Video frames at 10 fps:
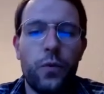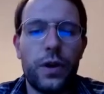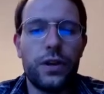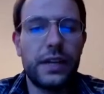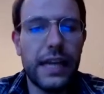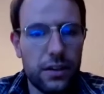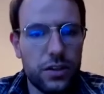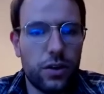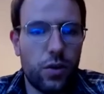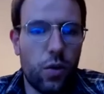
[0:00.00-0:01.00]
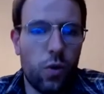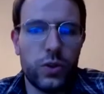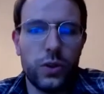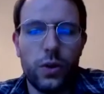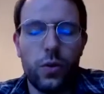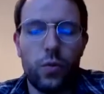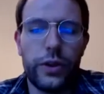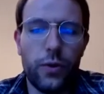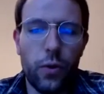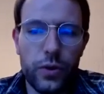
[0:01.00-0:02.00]
when you get to court, what
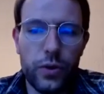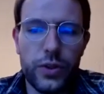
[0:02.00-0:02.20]
the court is